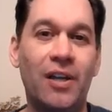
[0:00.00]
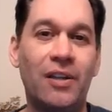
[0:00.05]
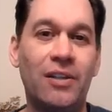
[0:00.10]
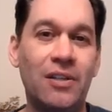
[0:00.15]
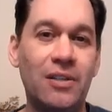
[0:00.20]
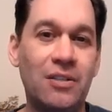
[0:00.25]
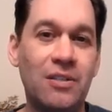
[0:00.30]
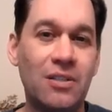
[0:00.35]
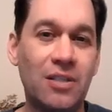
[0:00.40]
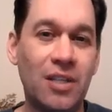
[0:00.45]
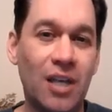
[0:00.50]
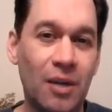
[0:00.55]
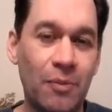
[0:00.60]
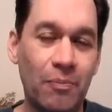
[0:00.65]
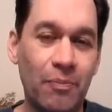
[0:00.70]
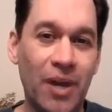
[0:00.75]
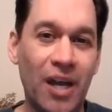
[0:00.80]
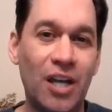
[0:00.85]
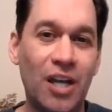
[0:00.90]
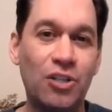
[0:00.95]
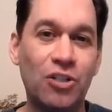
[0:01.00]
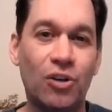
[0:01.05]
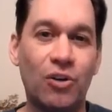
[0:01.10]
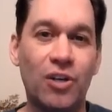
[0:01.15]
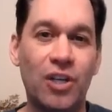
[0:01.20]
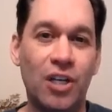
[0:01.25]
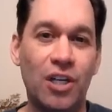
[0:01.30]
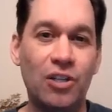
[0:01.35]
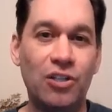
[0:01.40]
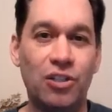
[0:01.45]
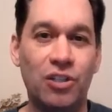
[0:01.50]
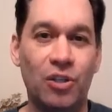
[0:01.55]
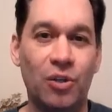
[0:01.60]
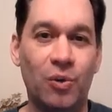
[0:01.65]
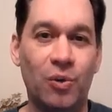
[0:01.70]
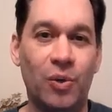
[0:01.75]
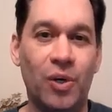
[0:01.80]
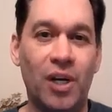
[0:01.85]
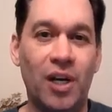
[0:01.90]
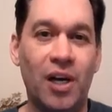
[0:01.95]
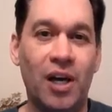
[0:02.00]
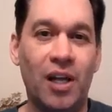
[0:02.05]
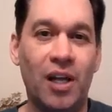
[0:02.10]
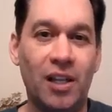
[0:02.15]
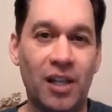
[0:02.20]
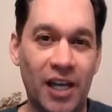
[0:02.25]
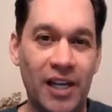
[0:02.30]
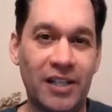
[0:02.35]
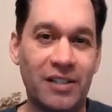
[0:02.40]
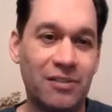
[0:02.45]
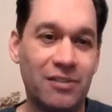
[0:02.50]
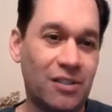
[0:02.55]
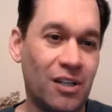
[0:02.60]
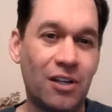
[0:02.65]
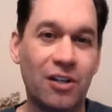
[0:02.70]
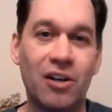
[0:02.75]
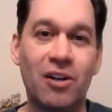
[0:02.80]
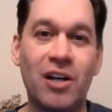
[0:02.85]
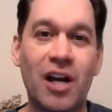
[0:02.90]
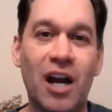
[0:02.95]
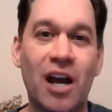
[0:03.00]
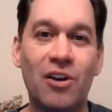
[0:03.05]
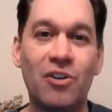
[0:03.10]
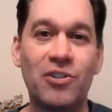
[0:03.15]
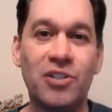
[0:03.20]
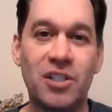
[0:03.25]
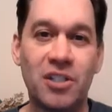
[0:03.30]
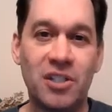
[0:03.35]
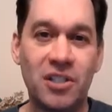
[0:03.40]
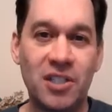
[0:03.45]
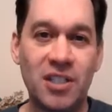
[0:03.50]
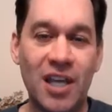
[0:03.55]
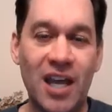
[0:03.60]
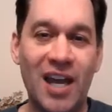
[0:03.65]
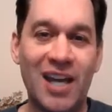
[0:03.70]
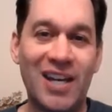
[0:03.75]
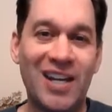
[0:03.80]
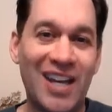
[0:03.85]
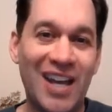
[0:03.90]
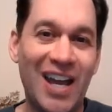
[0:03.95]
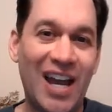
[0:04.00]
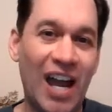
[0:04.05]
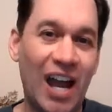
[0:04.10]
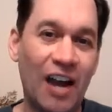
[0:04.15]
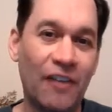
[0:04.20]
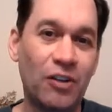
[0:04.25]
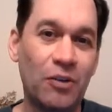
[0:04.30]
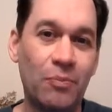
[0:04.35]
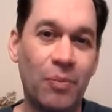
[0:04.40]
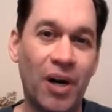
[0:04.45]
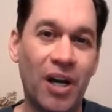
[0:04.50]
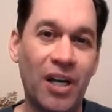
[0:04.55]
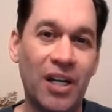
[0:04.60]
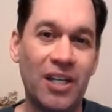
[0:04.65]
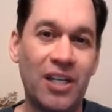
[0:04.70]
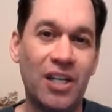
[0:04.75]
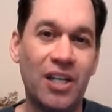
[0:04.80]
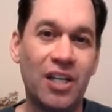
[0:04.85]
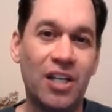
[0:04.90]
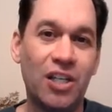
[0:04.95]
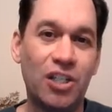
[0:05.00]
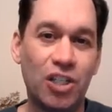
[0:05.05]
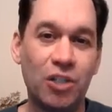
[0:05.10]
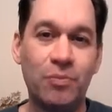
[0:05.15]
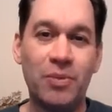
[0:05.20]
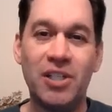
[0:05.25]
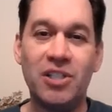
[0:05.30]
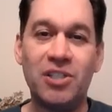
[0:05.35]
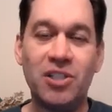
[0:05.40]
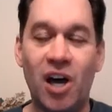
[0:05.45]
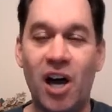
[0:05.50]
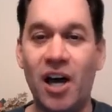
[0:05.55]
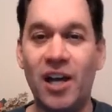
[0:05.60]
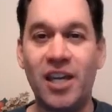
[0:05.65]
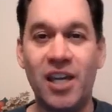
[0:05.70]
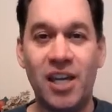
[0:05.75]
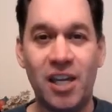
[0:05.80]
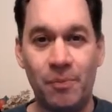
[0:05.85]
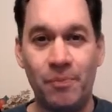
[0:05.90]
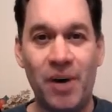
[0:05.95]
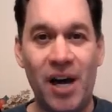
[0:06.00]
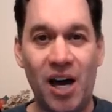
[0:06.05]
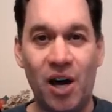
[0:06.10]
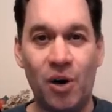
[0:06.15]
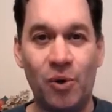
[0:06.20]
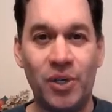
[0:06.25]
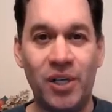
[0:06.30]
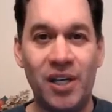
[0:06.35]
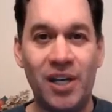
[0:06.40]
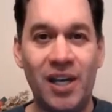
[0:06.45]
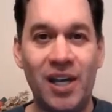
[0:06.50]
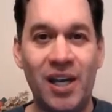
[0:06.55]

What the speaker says: This is a major issue, like Tucker Carlson said, everybody should be talking about.